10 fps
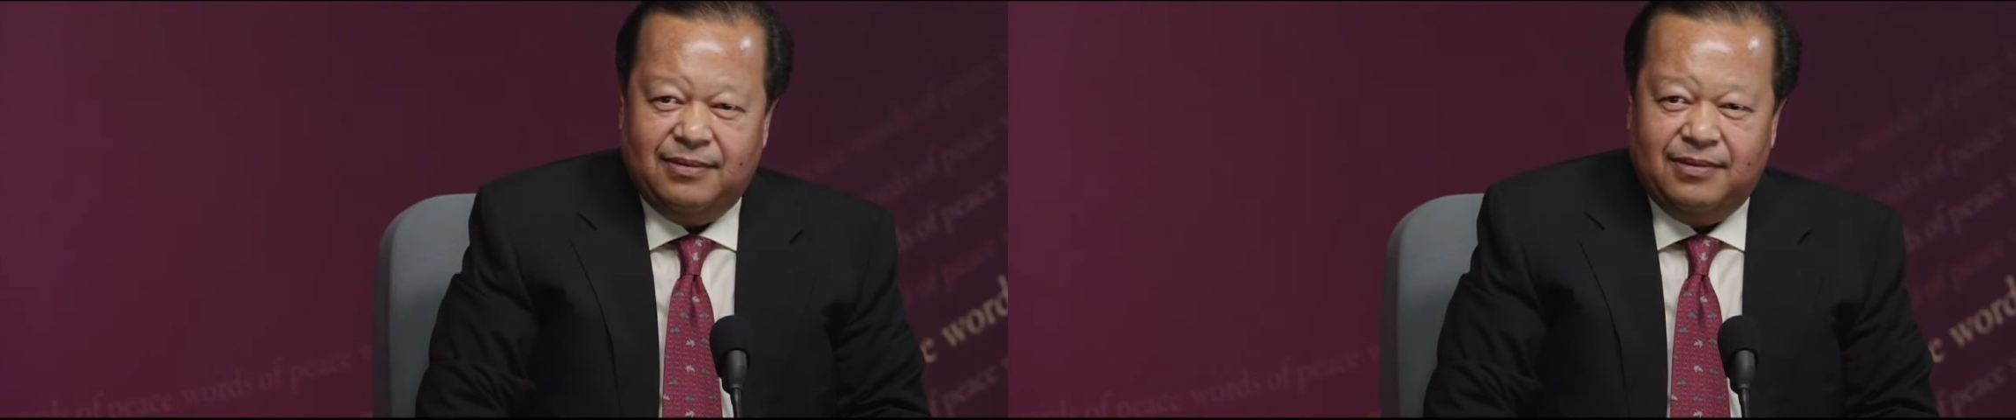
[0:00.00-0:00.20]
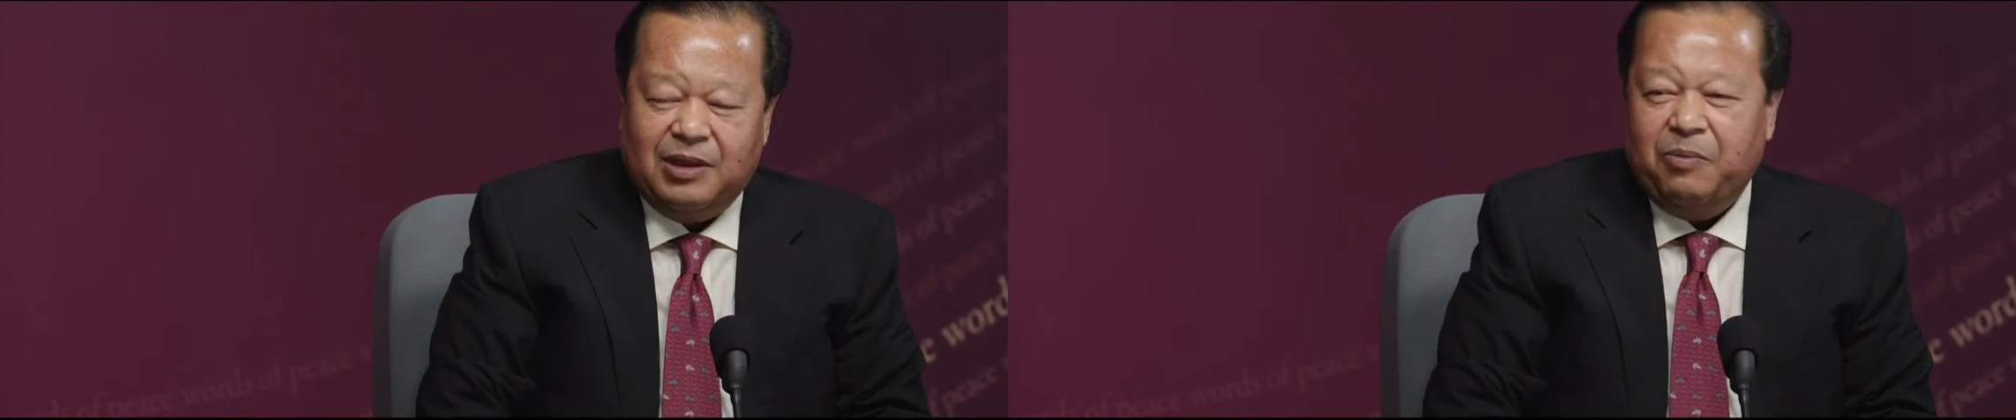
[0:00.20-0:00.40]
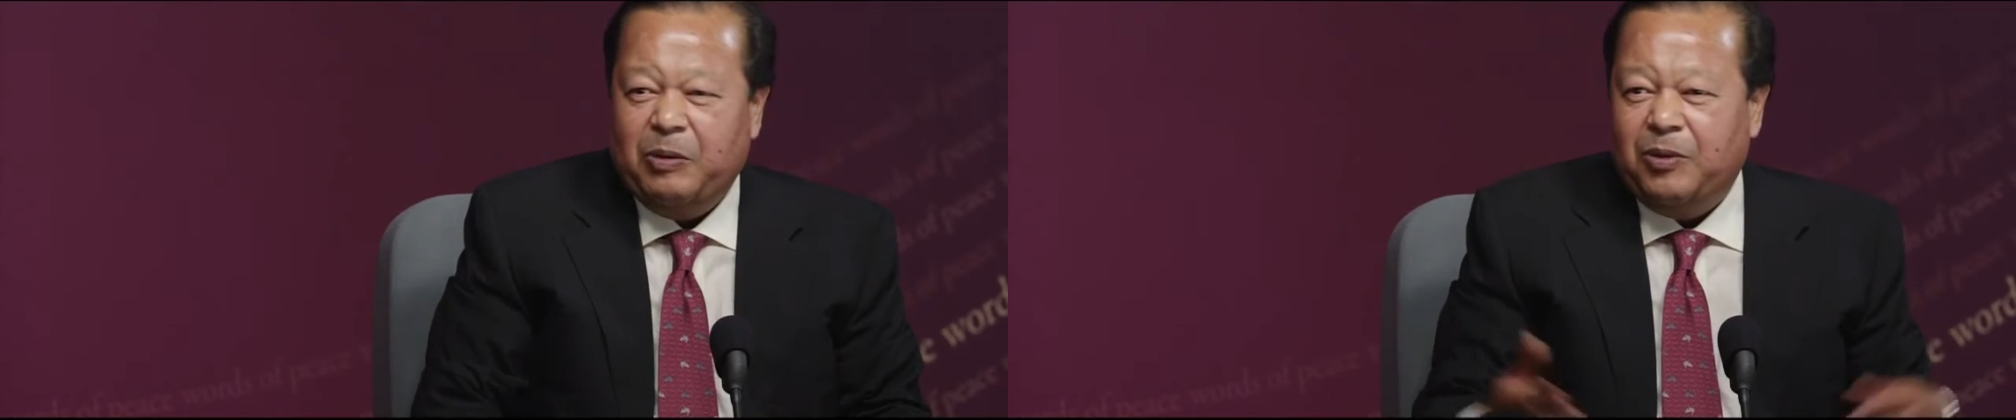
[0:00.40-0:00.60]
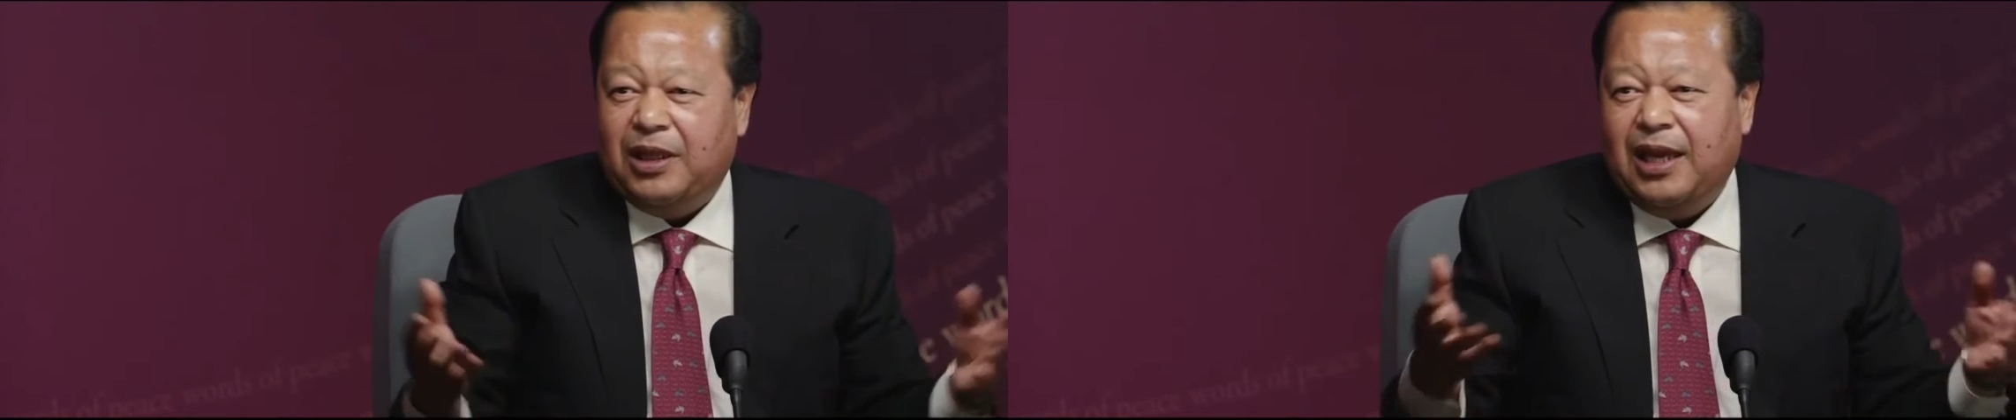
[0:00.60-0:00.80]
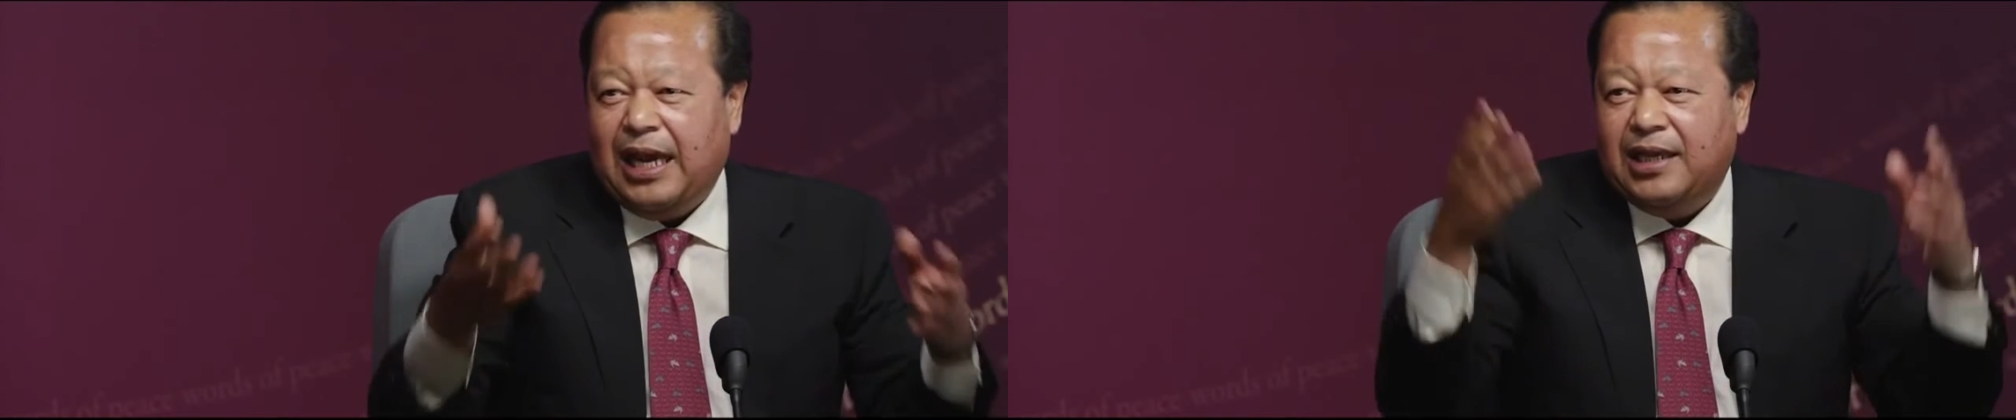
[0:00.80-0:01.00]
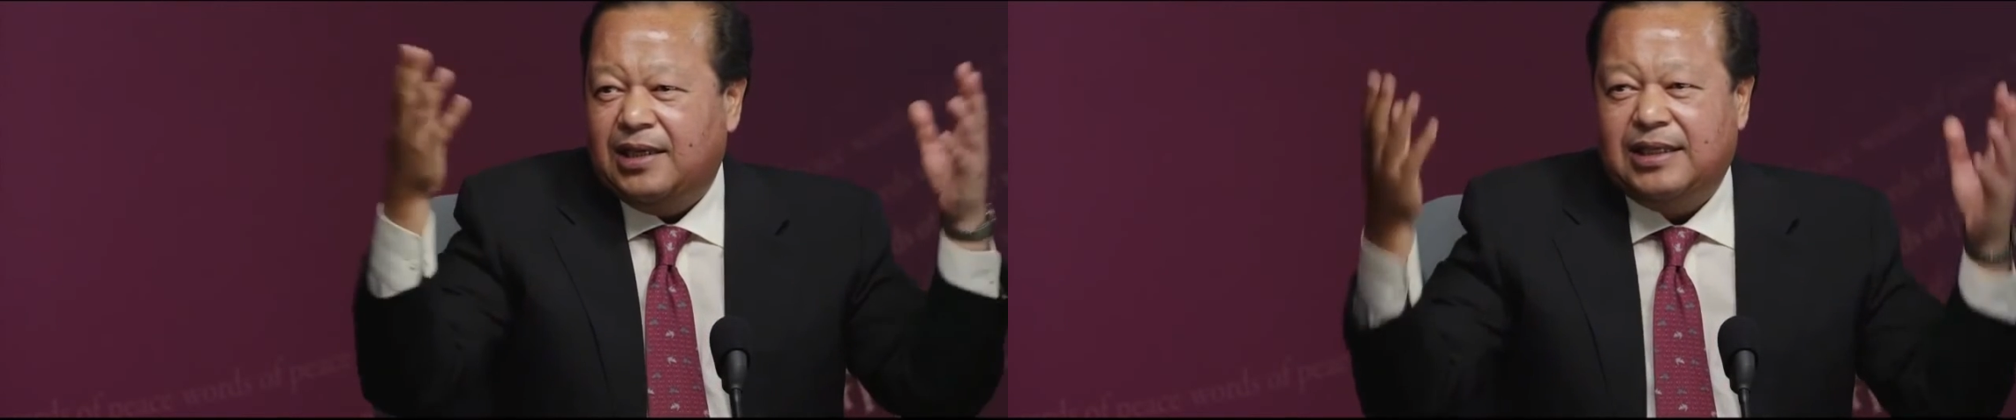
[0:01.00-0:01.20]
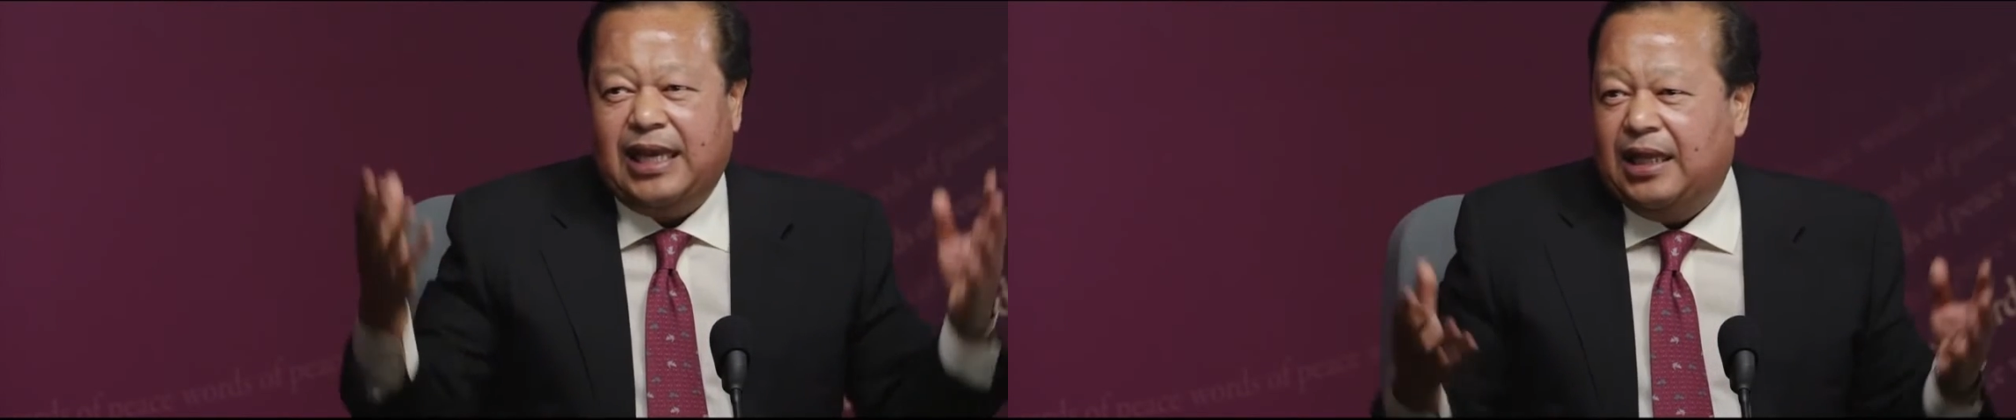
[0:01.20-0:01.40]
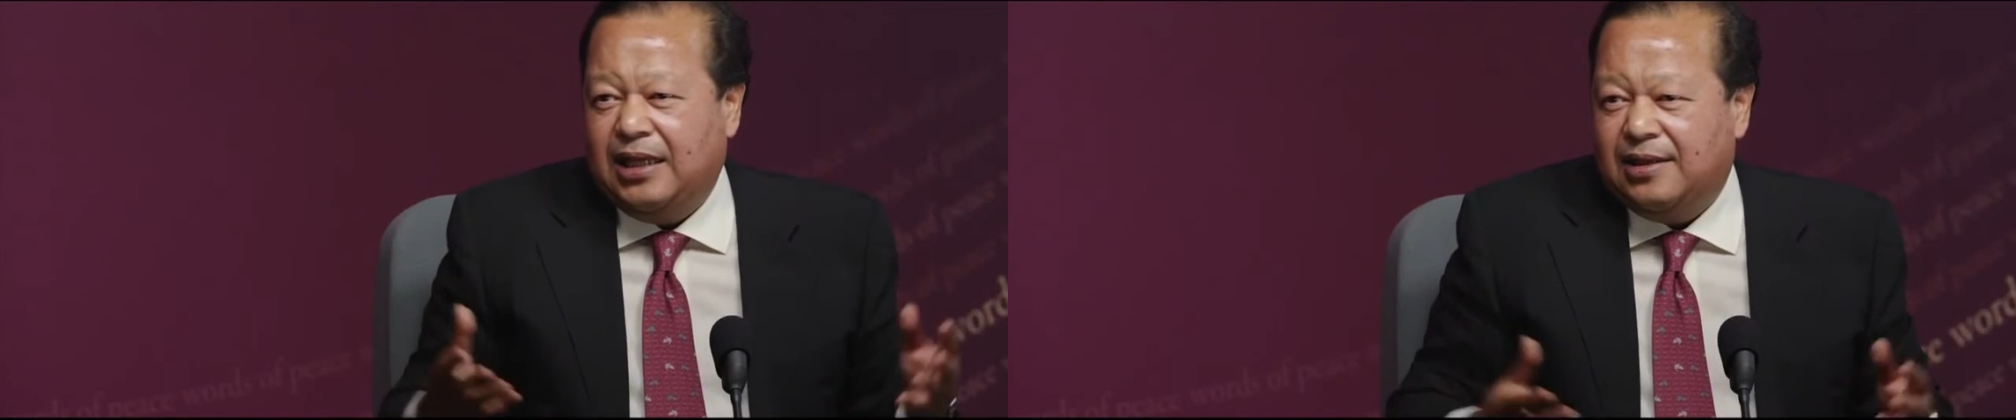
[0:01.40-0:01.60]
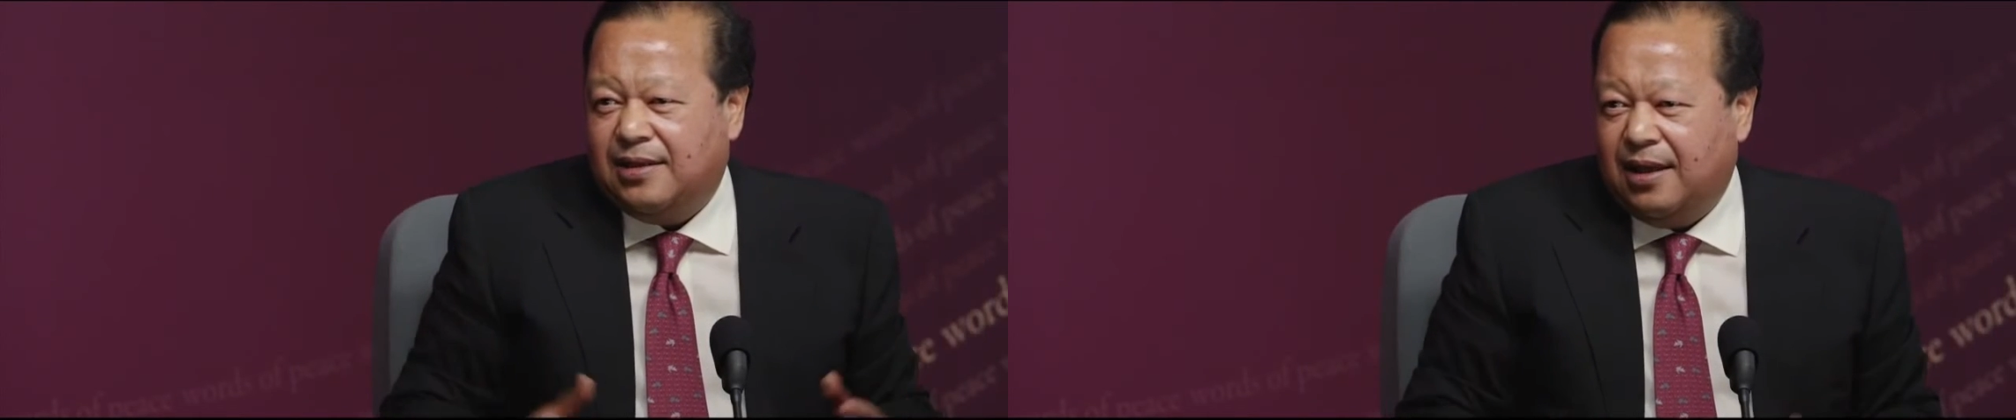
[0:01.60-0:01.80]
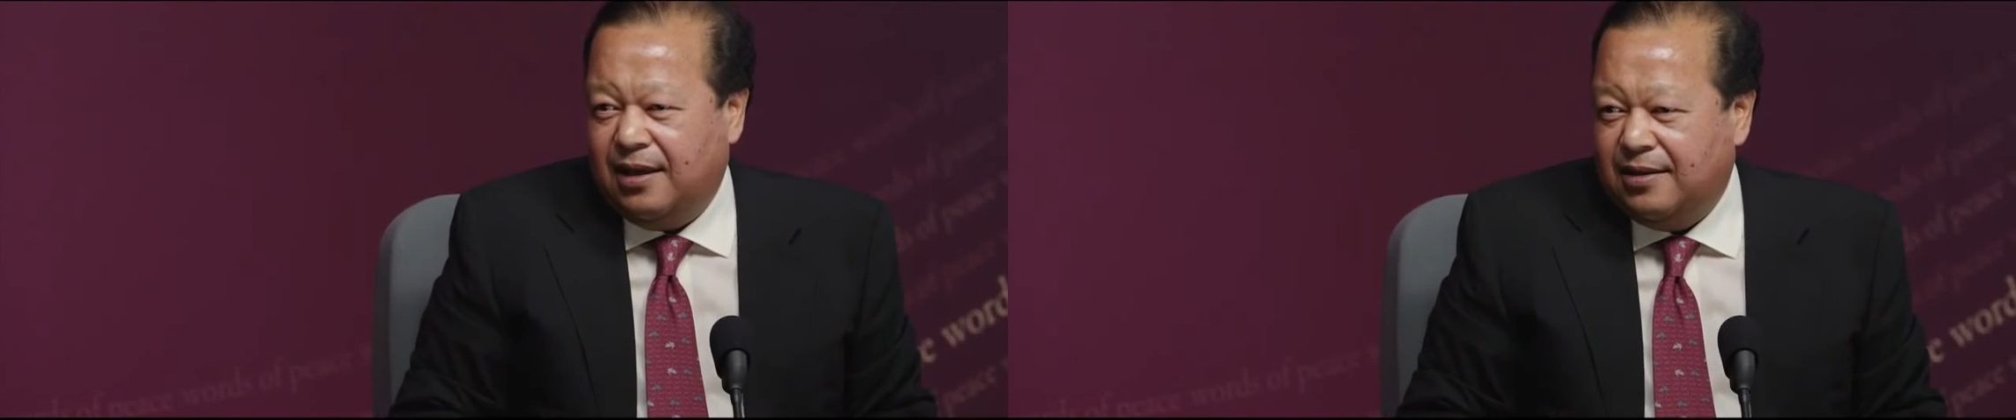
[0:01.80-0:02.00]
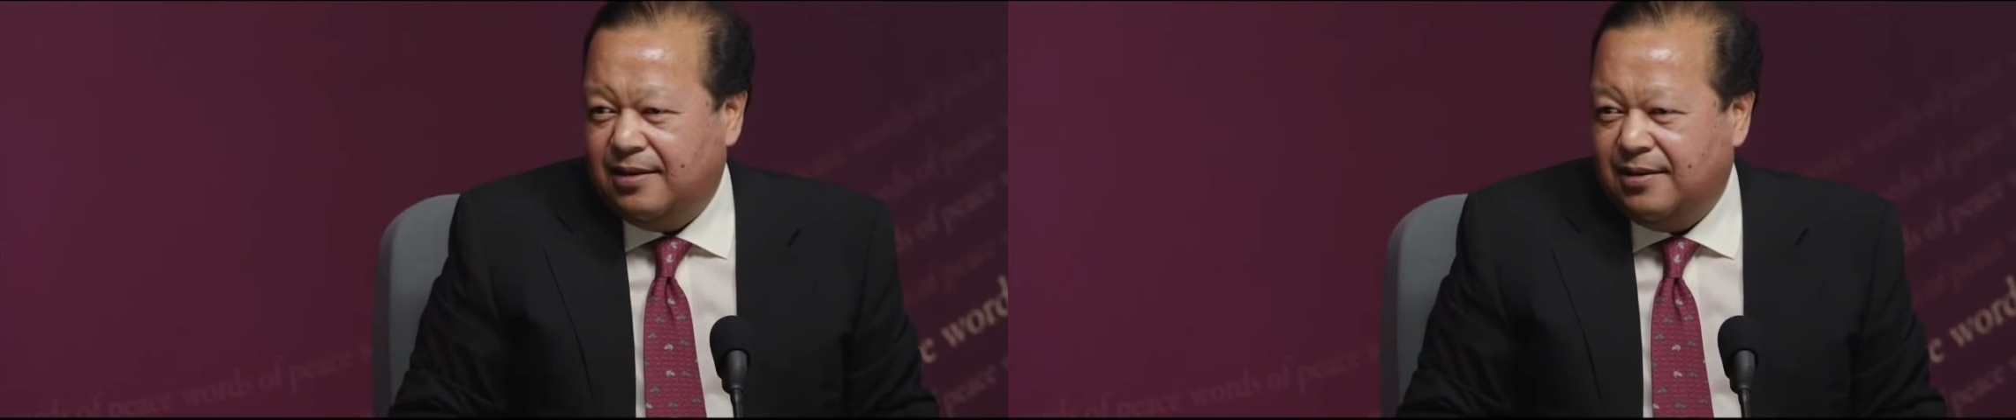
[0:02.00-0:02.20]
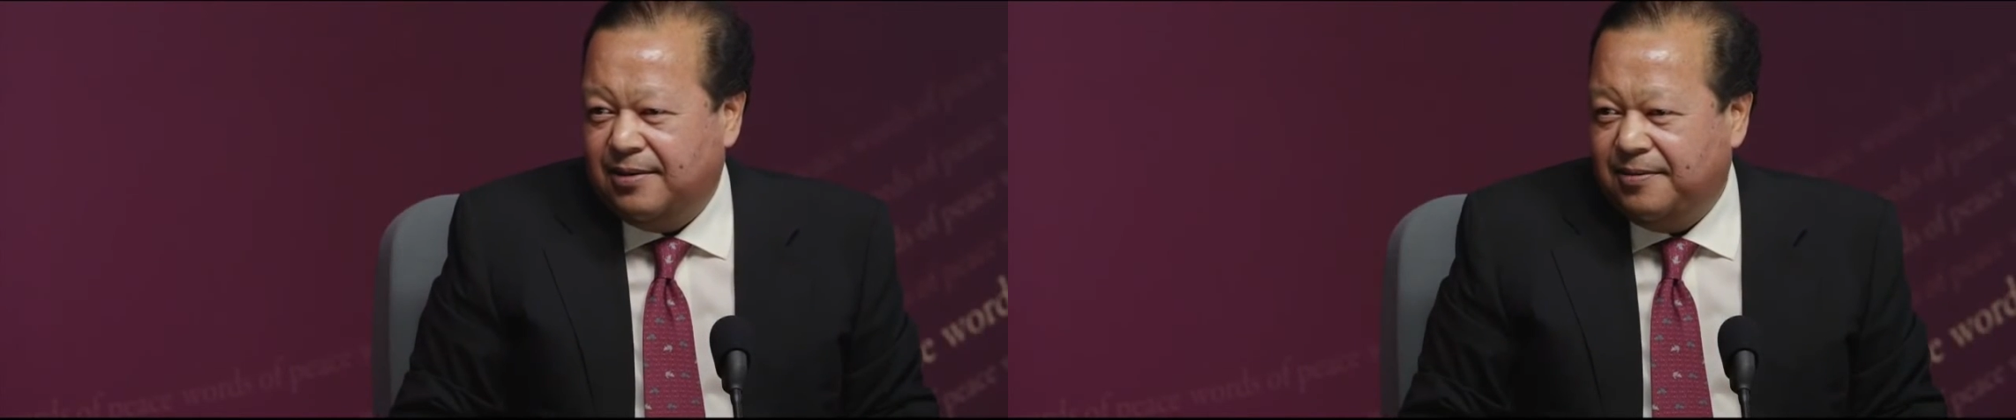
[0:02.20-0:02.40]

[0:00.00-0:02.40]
Some people think I just say these things.